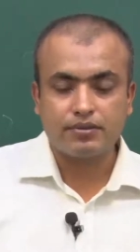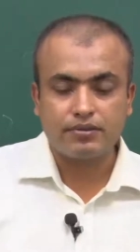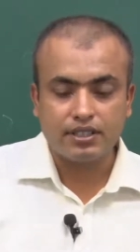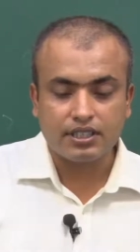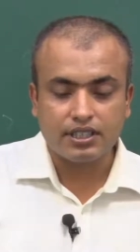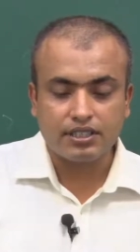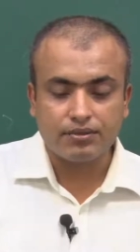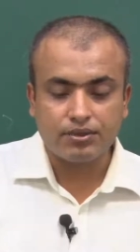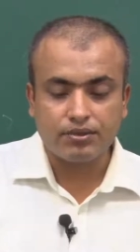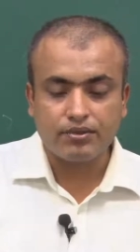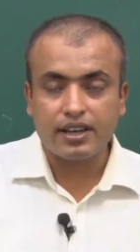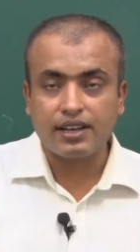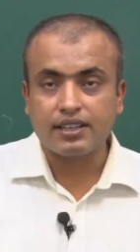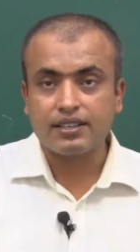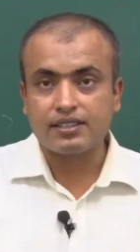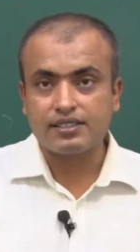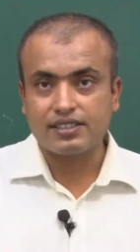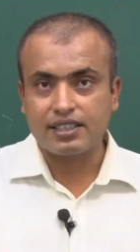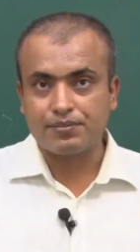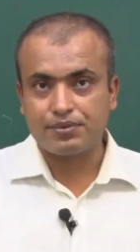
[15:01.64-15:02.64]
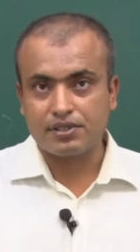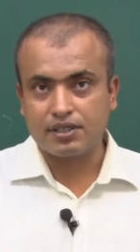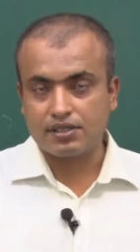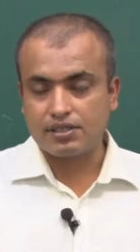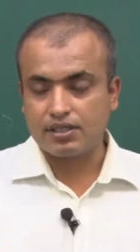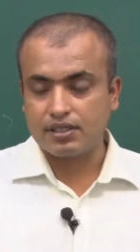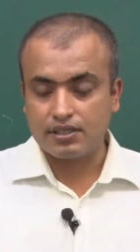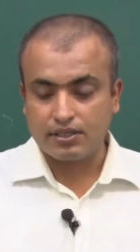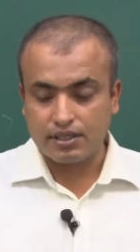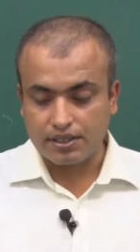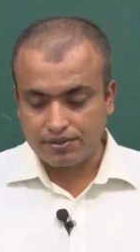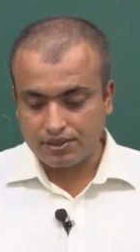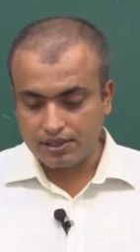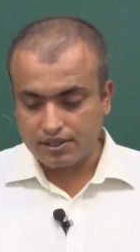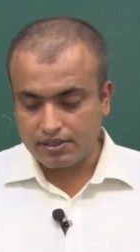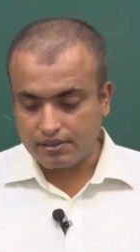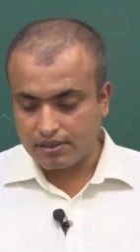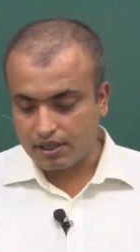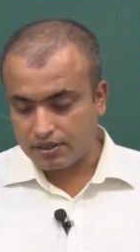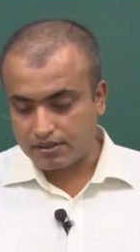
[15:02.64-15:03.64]
will give you another subsection in the tree
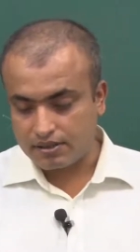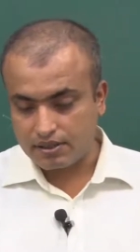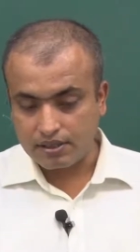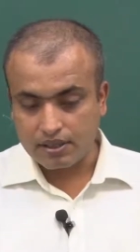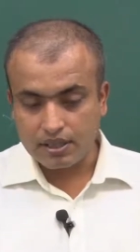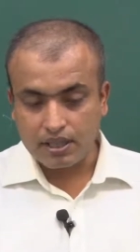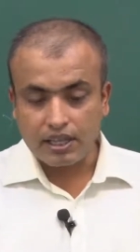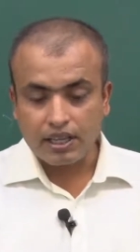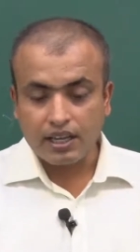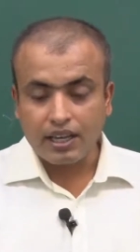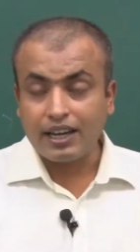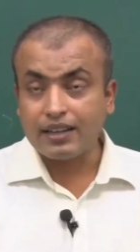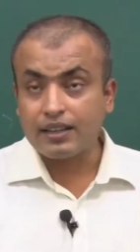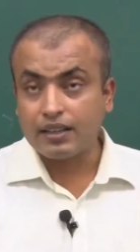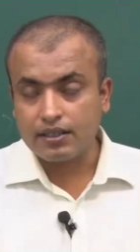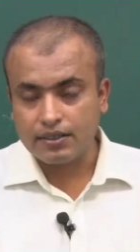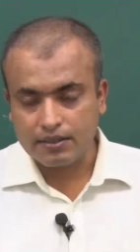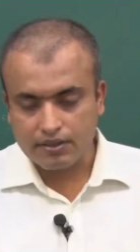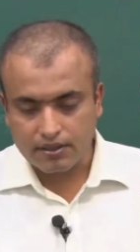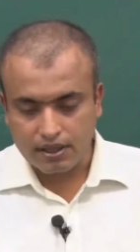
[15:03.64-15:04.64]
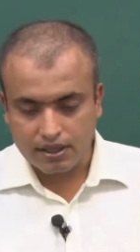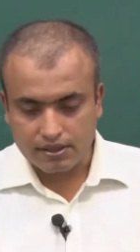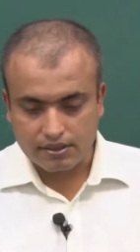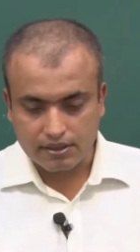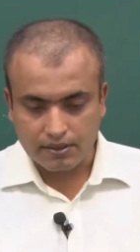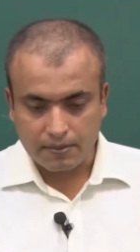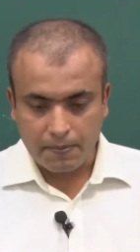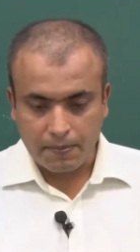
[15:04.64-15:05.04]
structure under introduction.